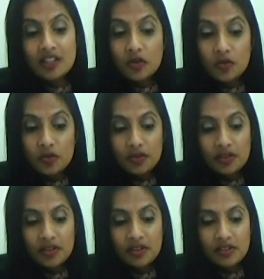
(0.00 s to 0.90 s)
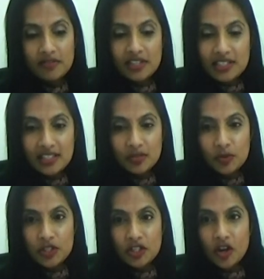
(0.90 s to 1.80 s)
So the visit
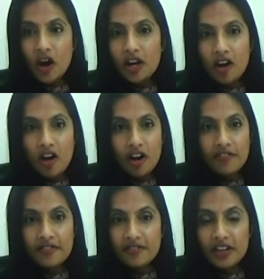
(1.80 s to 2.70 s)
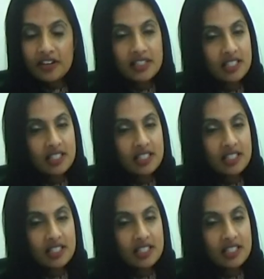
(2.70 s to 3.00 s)
will start off very